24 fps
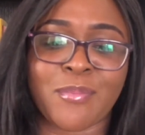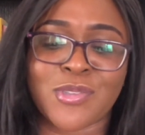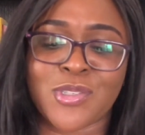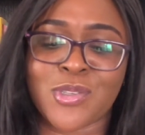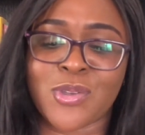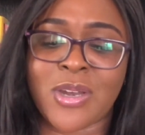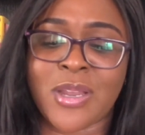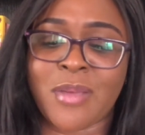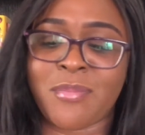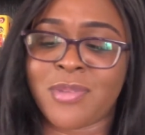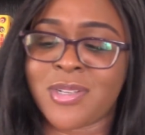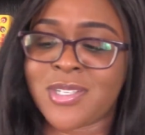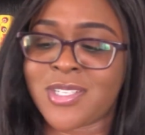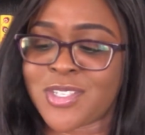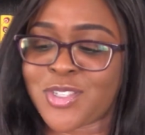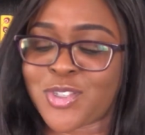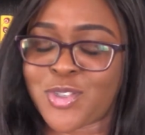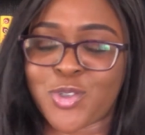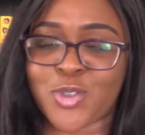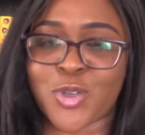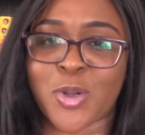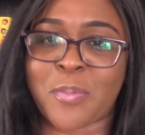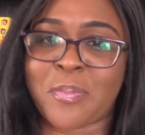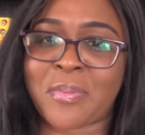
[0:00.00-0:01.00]
So let me just
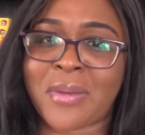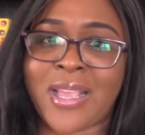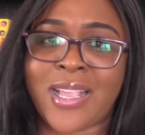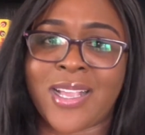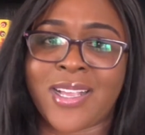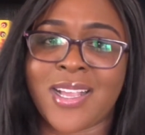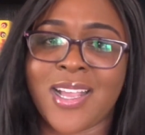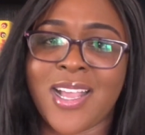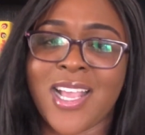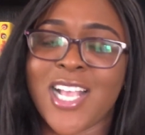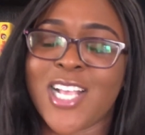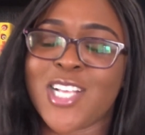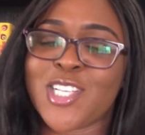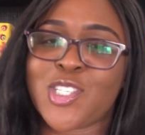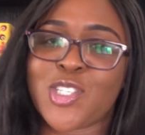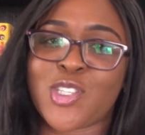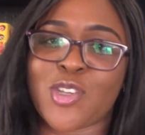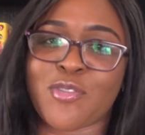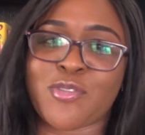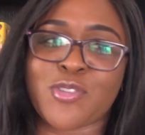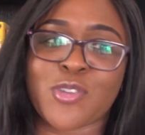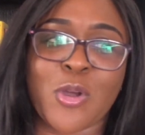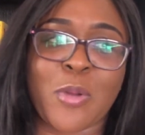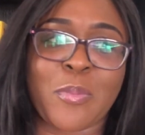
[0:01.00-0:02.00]
drop like
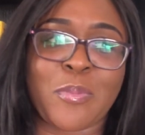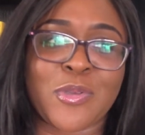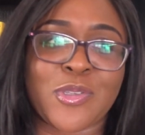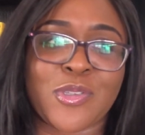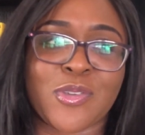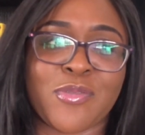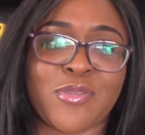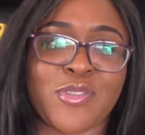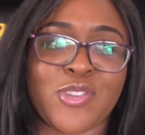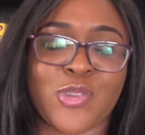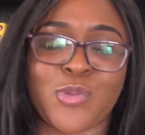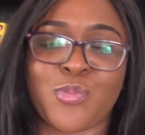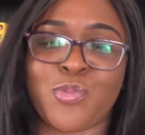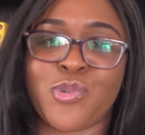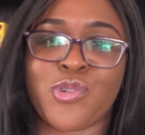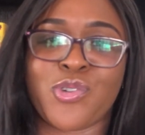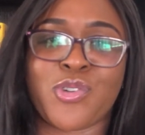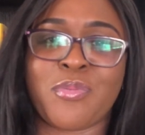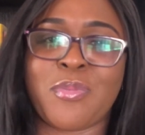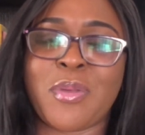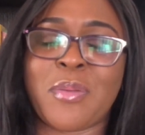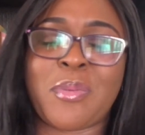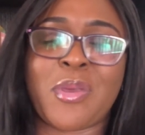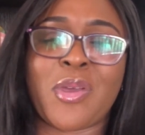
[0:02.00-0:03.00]
soft copies of this book,
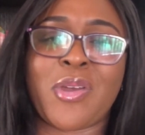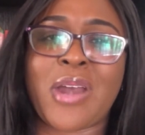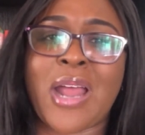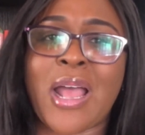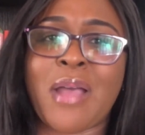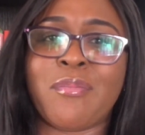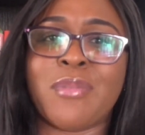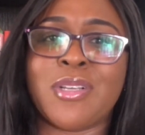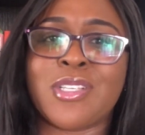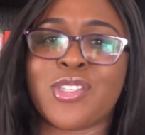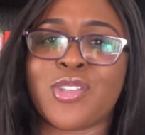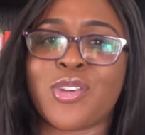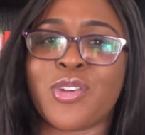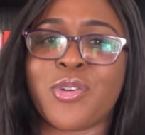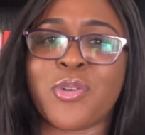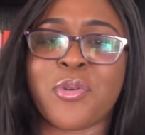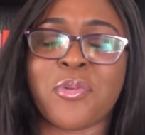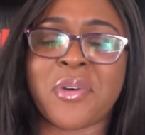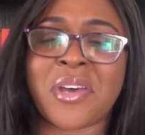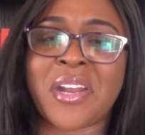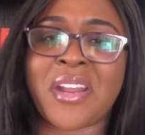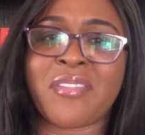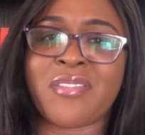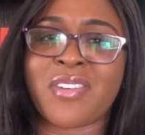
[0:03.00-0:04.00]
maybe on Amazon or
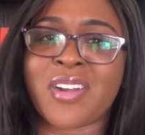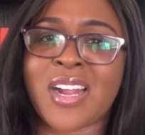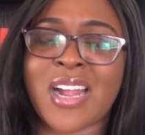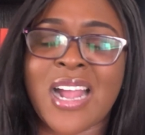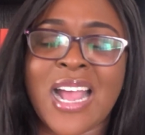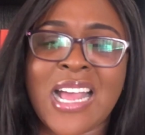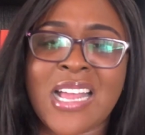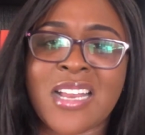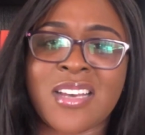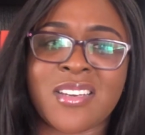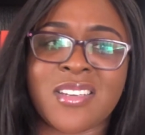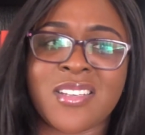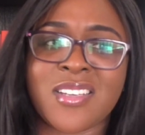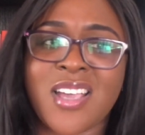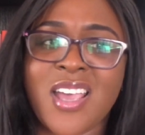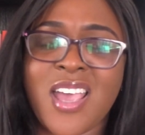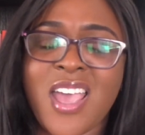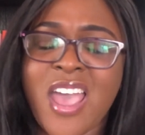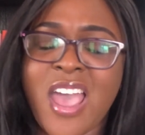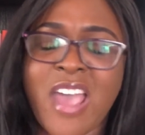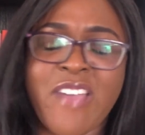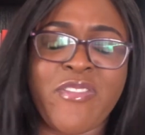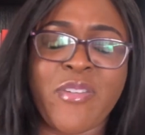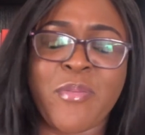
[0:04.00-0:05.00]
whatever, and
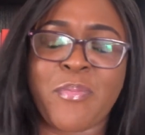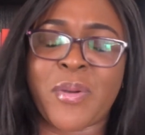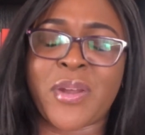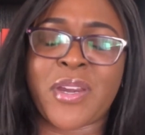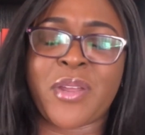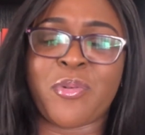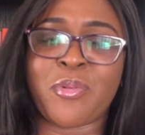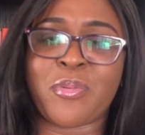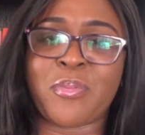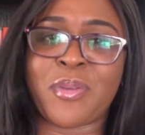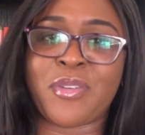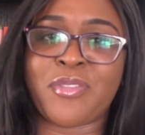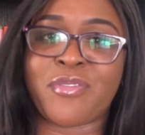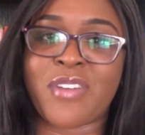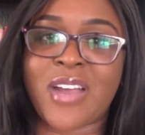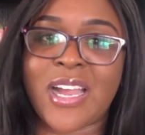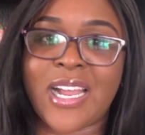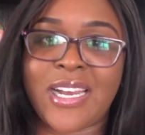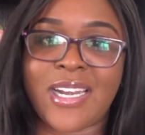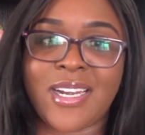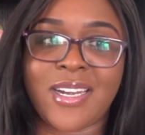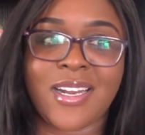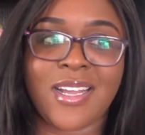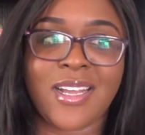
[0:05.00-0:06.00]
everybody will be
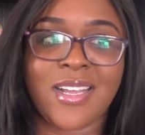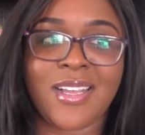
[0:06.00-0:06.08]
fine.